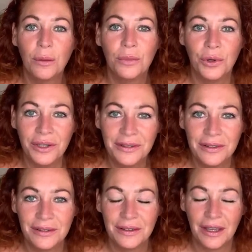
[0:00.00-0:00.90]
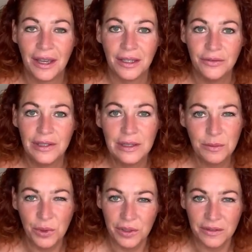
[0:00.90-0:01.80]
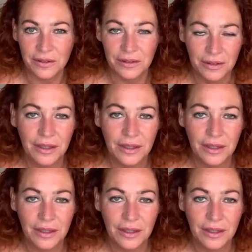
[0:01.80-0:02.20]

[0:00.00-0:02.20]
moist. Are you feeling moist?